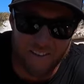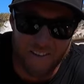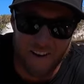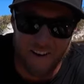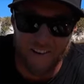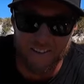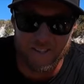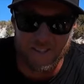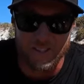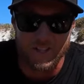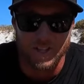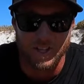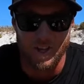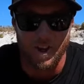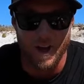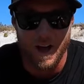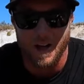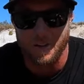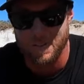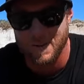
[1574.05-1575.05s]
very
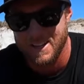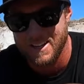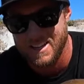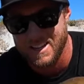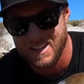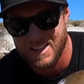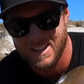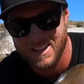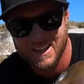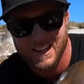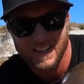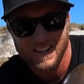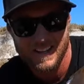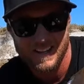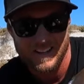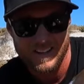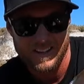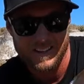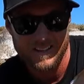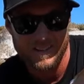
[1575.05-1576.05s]
slimy.
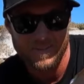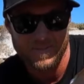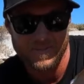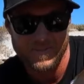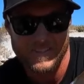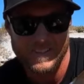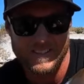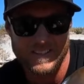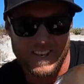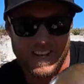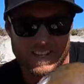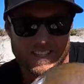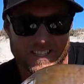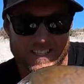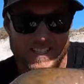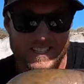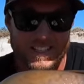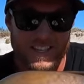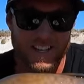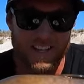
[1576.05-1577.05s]
Such
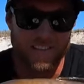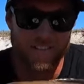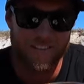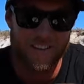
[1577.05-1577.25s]
a sick